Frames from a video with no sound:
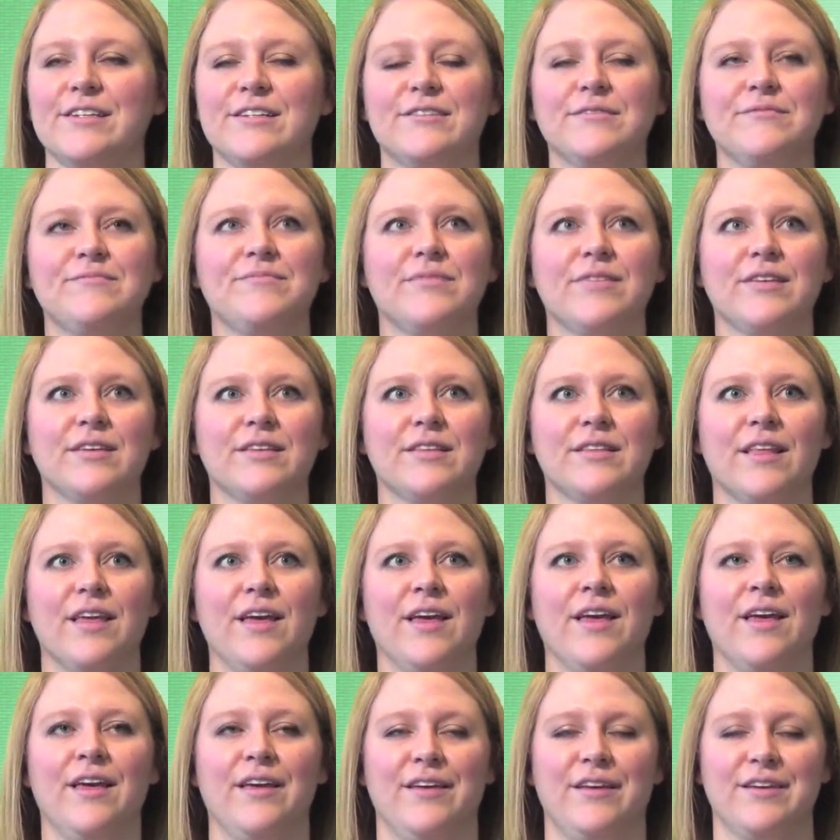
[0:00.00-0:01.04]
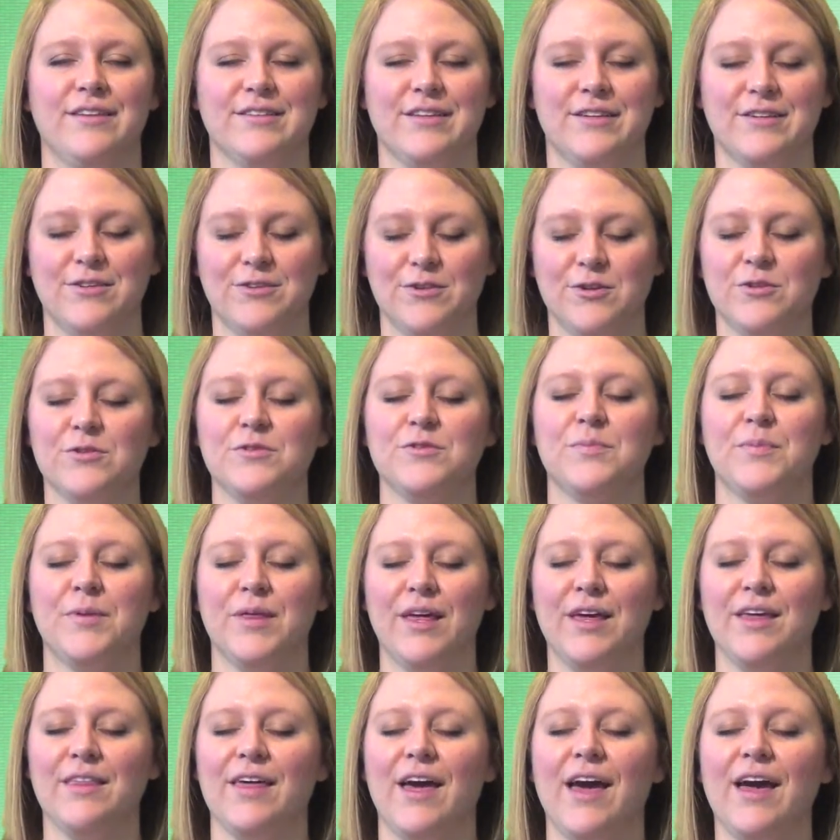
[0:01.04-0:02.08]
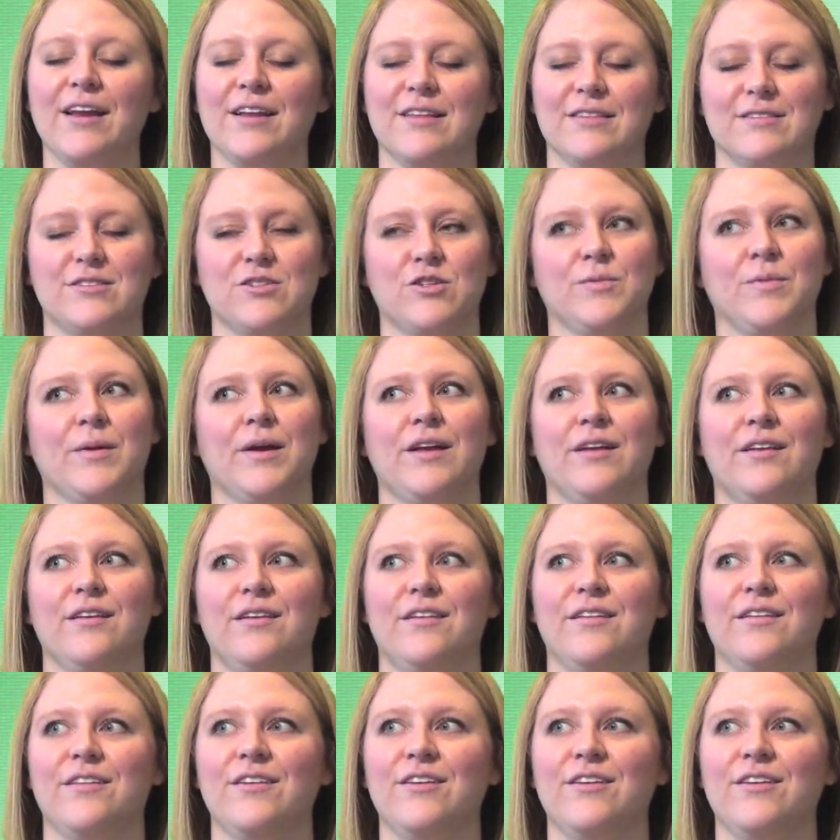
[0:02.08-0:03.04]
And he said, "You know, to play that instrument,